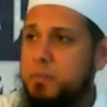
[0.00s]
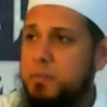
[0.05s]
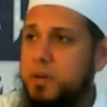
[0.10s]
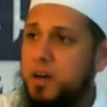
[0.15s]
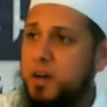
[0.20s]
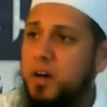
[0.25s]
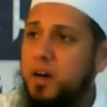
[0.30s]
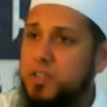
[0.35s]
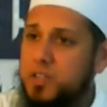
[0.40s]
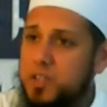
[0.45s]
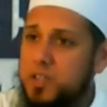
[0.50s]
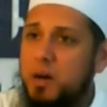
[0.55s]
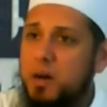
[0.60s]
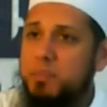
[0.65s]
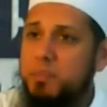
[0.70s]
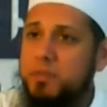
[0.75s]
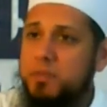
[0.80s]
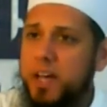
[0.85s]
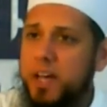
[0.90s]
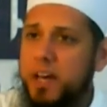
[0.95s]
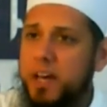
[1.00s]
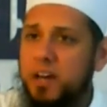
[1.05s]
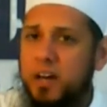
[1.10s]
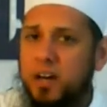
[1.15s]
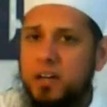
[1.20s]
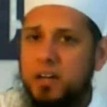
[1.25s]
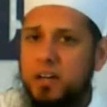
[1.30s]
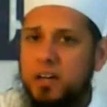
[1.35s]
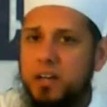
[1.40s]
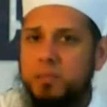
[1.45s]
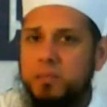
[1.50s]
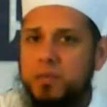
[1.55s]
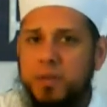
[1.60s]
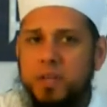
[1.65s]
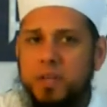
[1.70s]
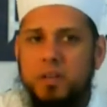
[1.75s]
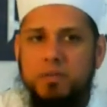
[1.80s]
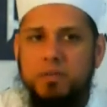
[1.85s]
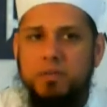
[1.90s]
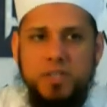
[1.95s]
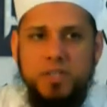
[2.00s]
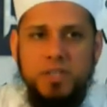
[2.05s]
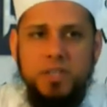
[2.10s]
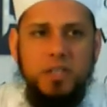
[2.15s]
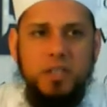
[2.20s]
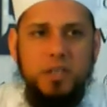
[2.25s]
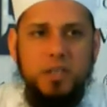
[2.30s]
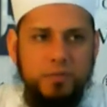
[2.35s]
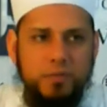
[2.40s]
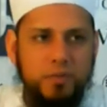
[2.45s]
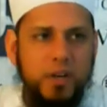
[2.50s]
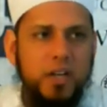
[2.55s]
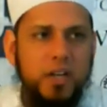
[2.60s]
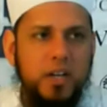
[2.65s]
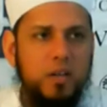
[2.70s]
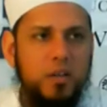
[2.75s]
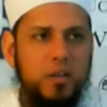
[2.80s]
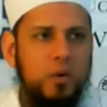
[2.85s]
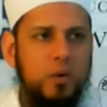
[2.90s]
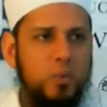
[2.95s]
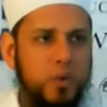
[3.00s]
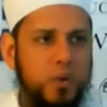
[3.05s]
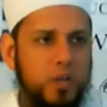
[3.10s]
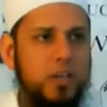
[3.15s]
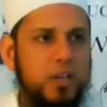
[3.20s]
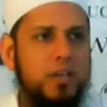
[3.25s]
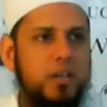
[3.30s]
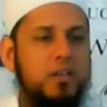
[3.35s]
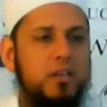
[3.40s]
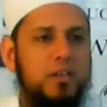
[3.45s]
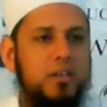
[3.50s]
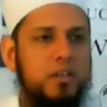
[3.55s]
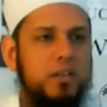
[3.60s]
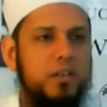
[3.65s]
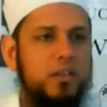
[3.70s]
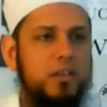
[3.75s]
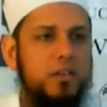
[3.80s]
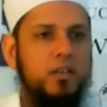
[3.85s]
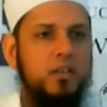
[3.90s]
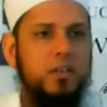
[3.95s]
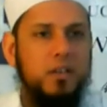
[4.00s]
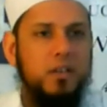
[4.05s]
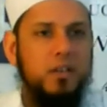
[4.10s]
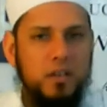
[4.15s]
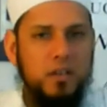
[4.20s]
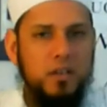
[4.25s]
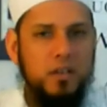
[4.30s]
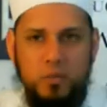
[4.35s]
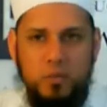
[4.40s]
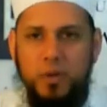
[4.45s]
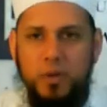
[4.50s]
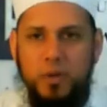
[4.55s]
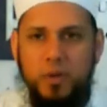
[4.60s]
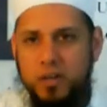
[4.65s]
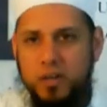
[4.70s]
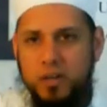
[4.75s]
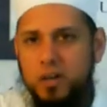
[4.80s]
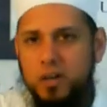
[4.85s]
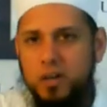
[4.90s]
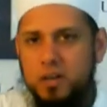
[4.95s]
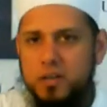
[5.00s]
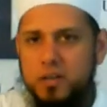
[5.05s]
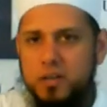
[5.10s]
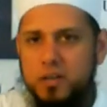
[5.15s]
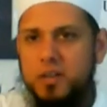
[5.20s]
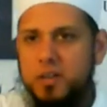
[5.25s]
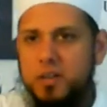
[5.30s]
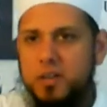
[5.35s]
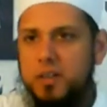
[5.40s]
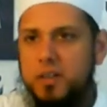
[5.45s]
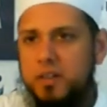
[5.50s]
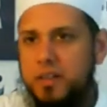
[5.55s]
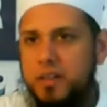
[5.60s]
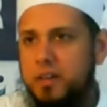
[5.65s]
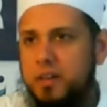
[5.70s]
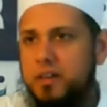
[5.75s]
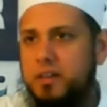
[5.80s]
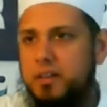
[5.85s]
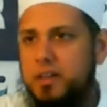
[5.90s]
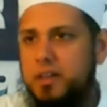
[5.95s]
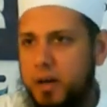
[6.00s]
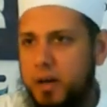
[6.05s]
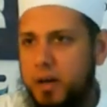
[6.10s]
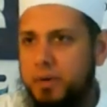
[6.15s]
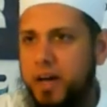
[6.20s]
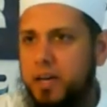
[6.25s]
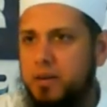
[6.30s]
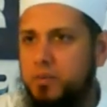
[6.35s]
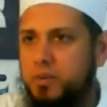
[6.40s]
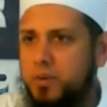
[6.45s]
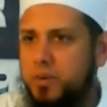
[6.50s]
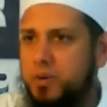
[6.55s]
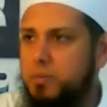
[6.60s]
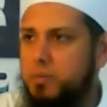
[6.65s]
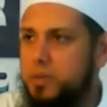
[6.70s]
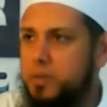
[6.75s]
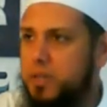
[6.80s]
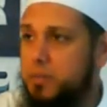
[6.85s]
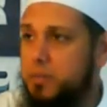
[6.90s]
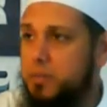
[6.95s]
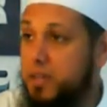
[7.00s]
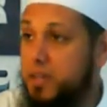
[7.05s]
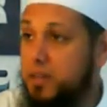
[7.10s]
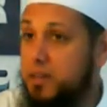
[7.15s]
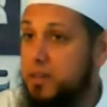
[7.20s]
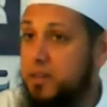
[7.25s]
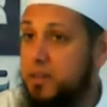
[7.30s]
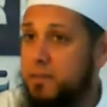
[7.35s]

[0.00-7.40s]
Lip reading: But on top of that, on top of being physically frail or weak, weaker than a man would normally be,